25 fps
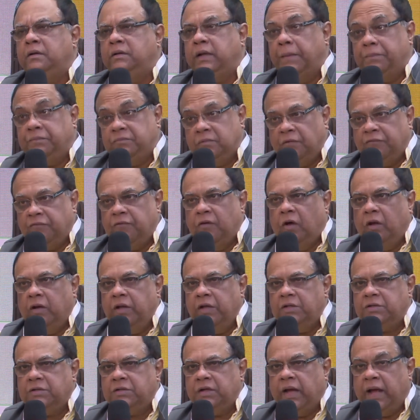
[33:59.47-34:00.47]
depth of
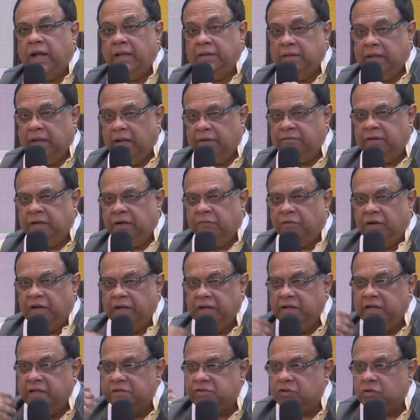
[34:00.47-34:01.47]
knowledge, and they had the willingness to